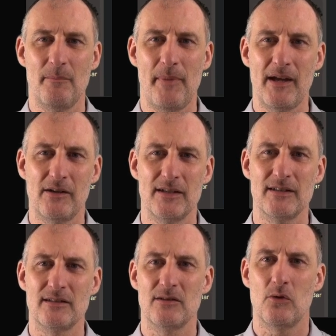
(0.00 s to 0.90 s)

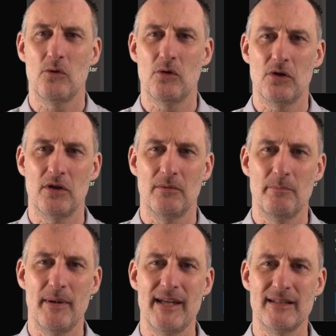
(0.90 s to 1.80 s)
parents or
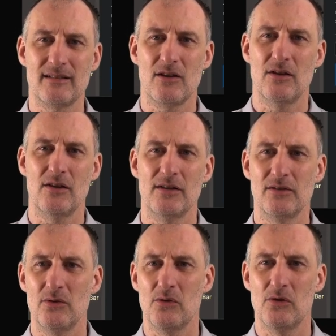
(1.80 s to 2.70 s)
based
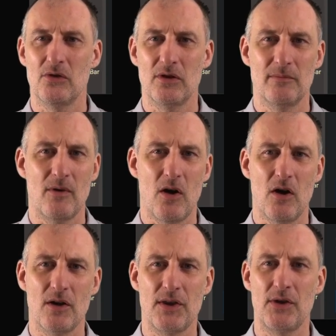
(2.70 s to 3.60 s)
on or
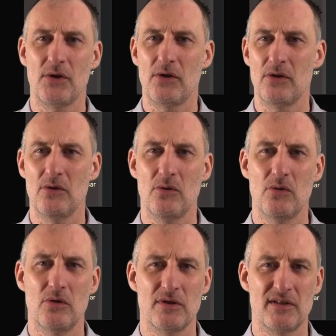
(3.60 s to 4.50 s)
author or